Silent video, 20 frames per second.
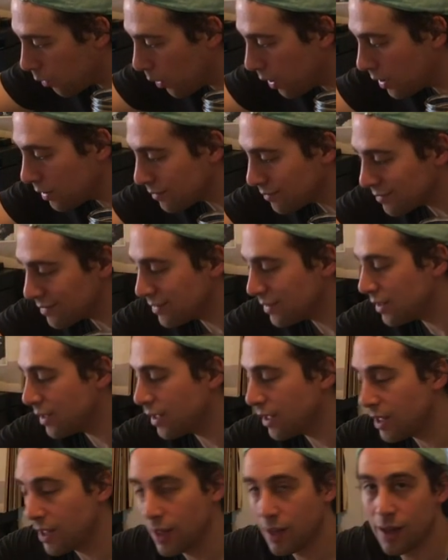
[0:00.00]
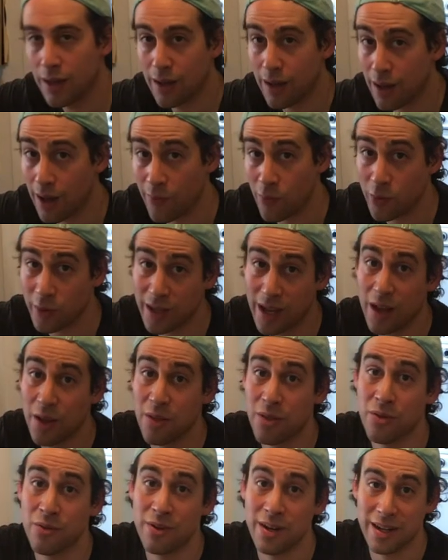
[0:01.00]
Well, I've only
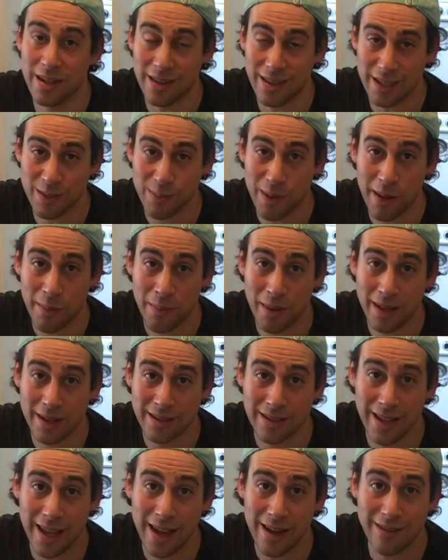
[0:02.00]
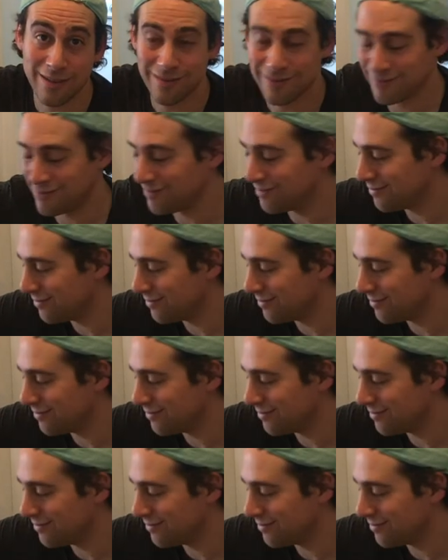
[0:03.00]
got three of these pipettes now.